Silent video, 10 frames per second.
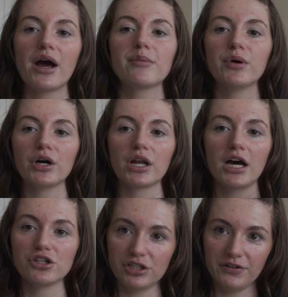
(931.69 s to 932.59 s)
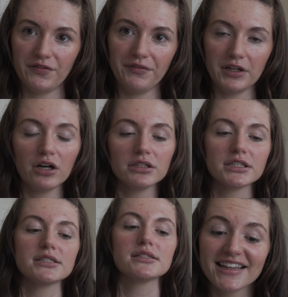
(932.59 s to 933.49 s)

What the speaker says: I put $150.